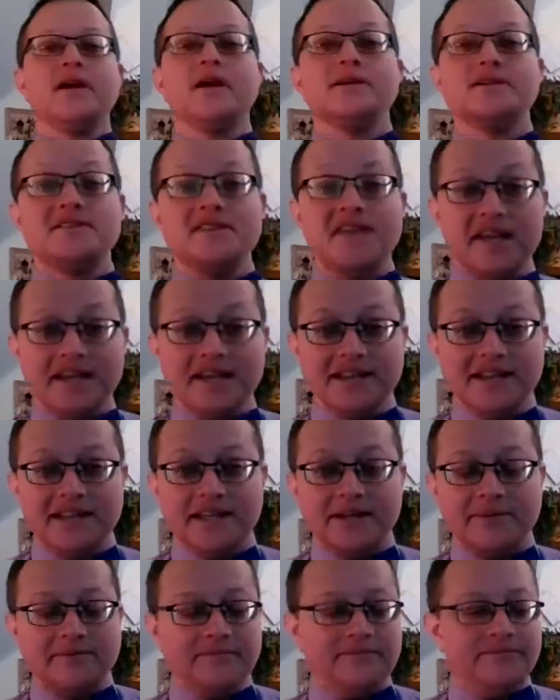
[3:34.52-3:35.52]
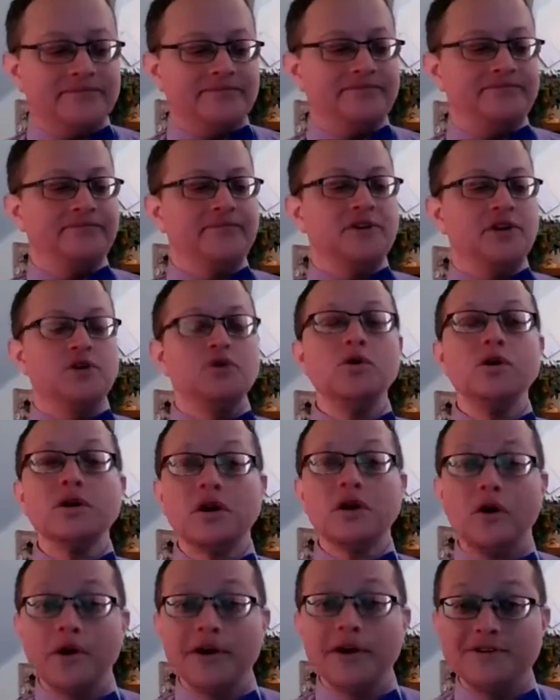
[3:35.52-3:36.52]
Secondly, you're
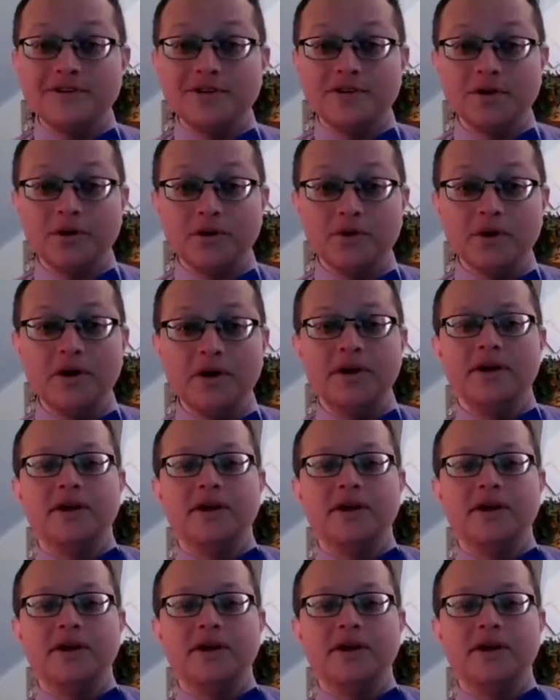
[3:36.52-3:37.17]
going to,